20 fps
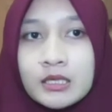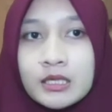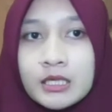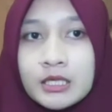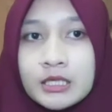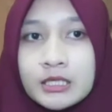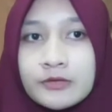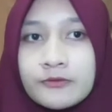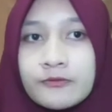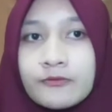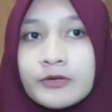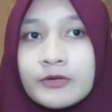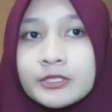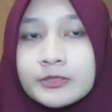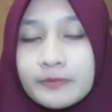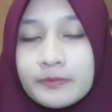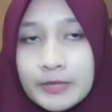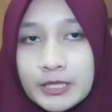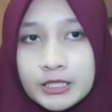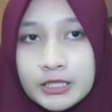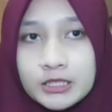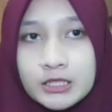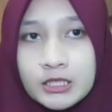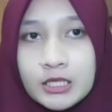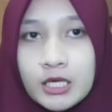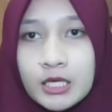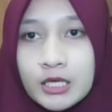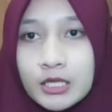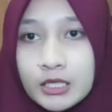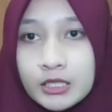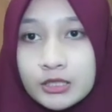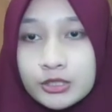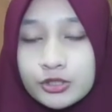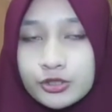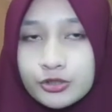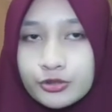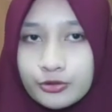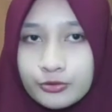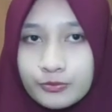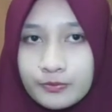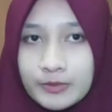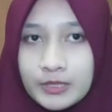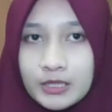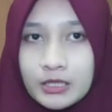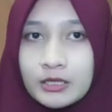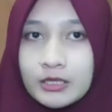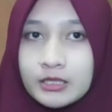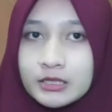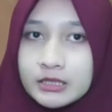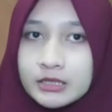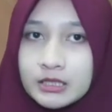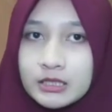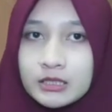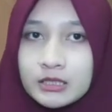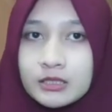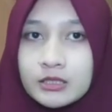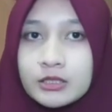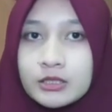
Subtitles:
in the first page, it should be written